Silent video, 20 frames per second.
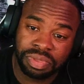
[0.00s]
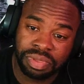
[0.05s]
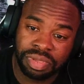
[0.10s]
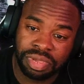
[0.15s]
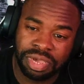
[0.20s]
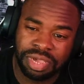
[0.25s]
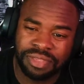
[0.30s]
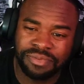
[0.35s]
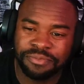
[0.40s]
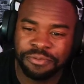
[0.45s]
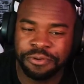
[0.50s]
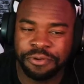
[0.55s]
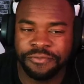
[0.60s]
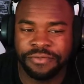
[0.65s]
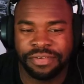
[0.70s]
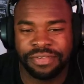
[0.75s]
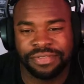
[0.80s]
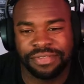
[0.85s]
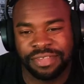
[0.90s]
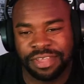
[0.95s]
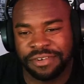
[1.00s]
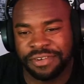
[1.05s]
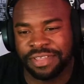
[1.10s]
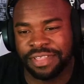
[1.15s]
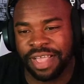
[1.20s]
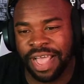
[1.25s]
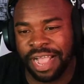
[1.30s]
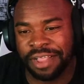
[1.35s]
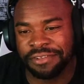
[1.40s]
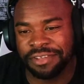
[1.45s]
He's more of a serious
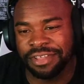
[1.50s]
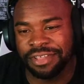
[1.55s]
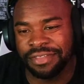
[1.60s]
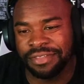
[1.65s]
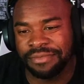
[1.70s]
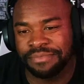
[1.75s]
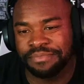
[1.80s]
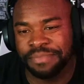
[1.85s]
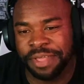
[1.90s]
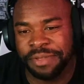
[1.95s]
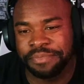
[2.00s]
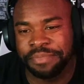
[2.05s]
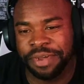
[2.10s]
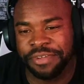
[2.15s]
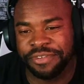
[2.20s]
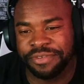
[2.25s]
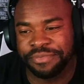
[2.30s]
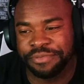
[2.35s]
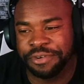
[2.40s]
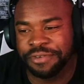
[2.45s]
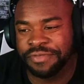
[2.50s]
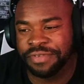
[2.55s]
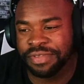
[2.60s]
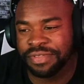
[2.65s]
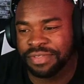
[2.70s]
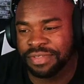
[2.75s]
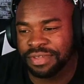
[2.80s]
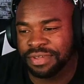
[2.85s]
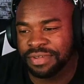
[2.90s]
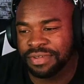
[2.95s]
actor. He does some big budget
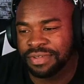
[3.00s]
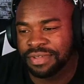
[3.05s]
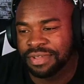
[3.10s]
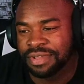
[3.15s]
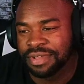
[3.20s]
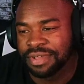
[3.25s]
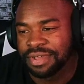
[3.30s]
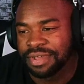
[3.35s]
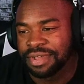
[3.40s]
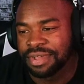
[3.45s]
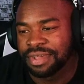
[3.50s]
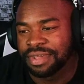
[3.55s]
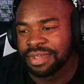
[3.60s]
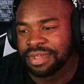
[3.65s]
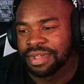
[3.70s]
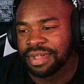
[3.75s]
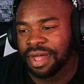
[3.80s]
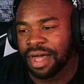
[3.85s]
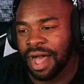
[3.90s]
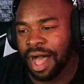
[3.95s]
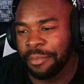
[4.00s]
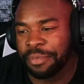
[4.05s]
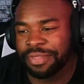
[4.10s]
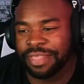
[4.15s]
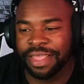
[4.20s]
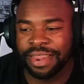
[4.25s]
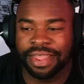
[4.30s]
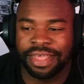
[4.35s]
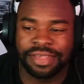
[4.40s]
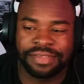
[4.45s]
movies though. I'm gonna
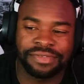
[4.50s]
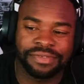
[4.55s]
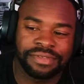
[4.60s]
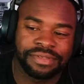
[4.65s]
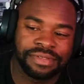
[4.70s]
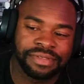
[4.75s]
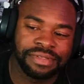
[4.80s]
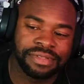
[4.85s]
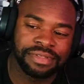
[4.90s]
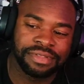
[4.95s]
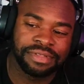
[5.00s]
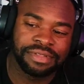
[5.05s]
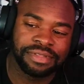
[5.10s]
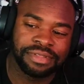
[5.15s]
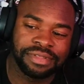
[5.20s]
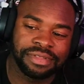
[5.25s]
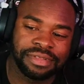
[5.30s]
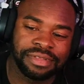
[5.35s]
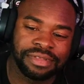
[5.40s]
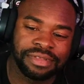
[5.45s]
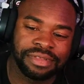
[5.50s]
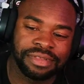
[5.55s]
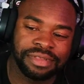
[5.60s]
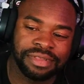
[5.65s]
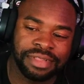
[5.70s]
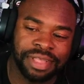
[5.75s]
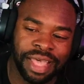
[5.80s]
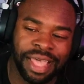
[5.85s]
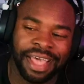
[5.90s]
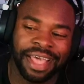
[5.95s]
say less.
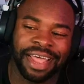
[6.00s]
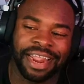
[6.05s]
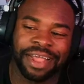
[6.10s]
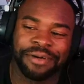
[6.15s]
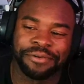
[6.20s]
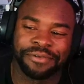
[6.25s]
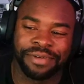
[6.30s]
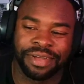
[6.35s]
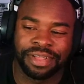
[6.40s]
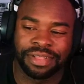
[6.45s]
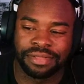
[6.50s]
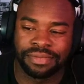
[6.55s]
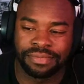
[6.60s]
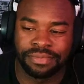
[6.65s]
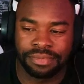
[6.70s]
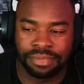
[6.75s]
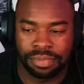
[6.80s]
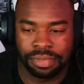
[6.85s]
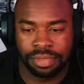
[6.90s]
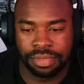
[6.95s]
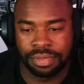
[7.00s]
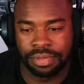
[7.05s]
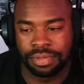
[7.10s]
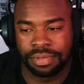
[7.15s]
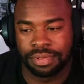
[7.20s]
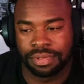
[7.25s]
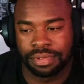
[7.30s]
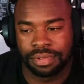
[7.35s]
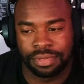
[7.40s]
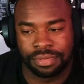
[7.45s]
Yeah, I got that one right.
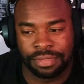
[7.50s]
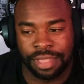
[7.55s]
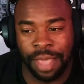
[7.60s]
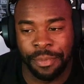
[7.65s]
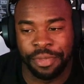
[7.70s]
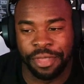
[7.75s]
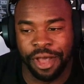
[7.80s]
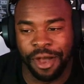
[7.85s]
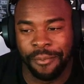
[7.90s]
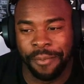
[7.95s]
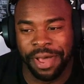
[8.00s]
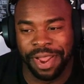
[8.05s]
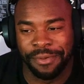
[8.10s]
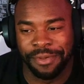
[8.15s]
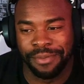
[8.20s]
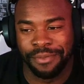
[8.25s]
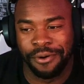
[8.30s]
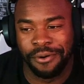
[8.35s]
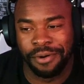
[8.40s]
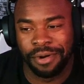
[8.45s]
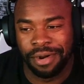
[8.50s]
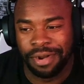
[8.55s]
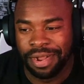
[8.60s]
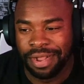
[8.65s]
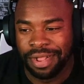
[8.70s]
Samuel better be more.